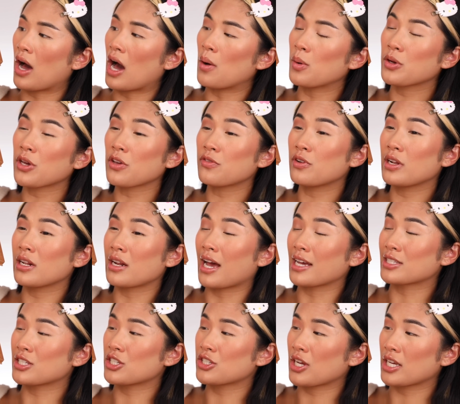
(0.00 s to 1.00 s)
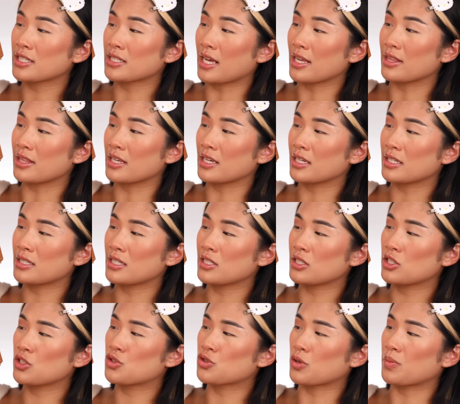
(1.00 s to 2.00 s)
I would go for lighter shades like this.
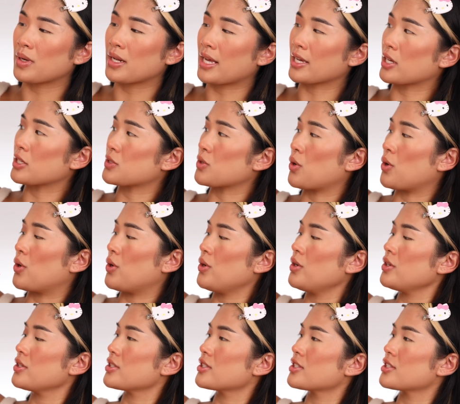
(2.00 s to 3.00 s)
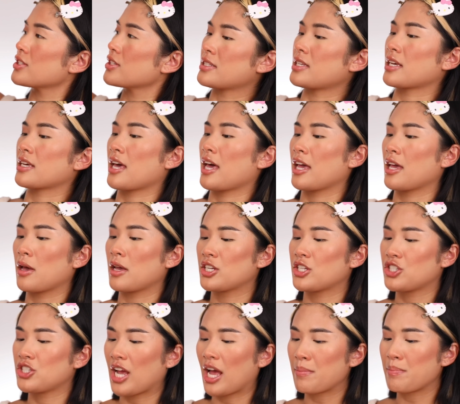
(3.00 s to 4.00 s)
This is Drop It Like It's Hot. It's like a
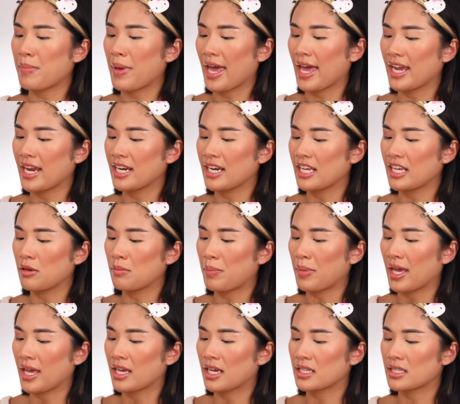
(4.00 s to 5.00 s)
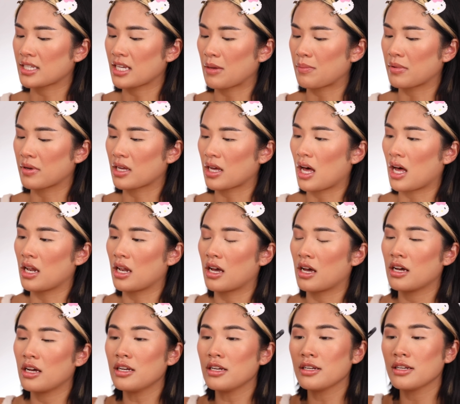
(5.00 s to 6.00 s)
champagne-y pink type of
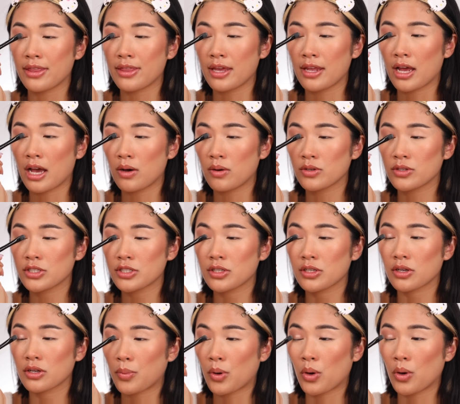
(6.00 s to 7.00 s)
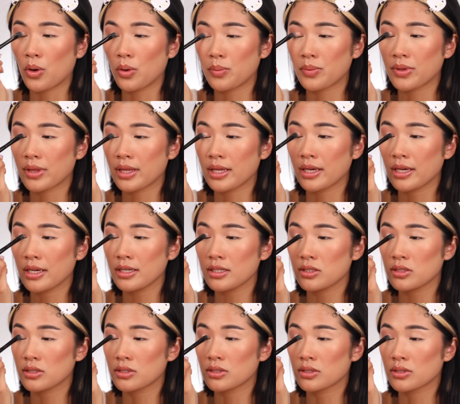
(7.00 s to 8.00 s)
color. And then I would just pop
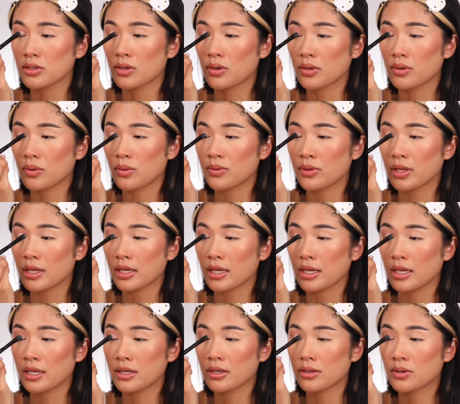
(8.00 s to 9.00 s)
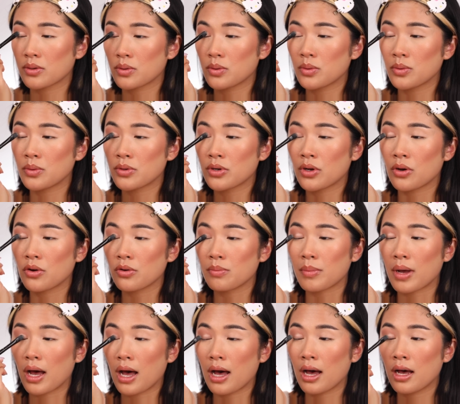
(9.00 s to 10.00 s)
this on the inner corner of
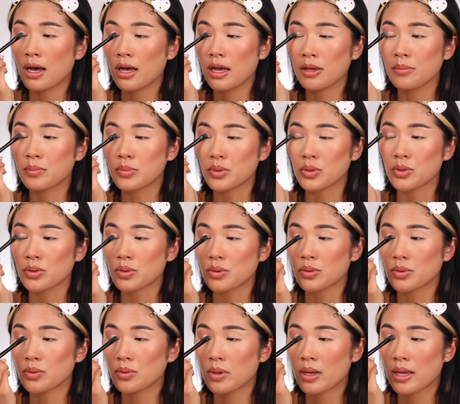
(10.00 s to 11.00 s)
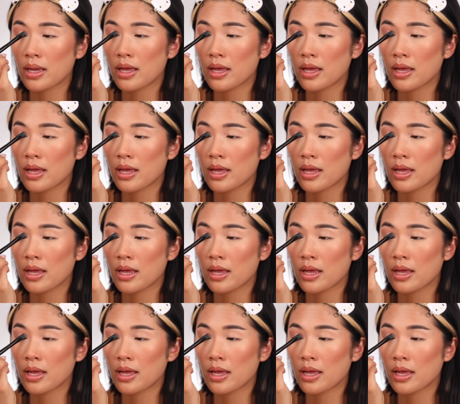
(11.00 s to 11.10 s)
my eyeball